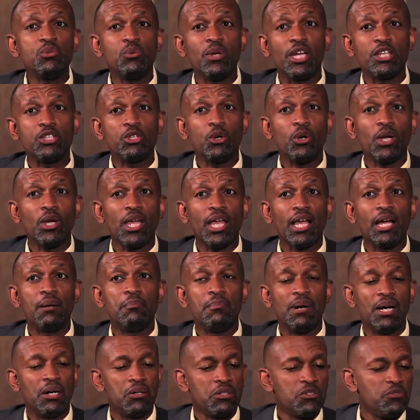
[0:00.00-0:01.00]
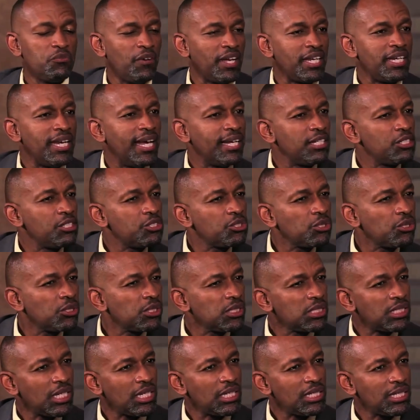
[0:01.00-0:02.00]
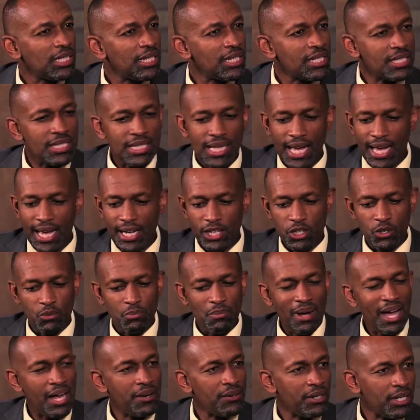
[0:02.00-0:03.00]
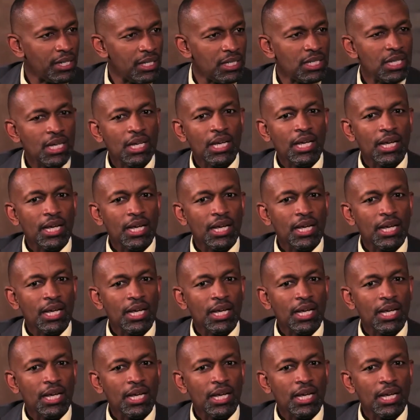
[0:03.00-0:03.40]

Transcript: we are talking about financial status. Are you married?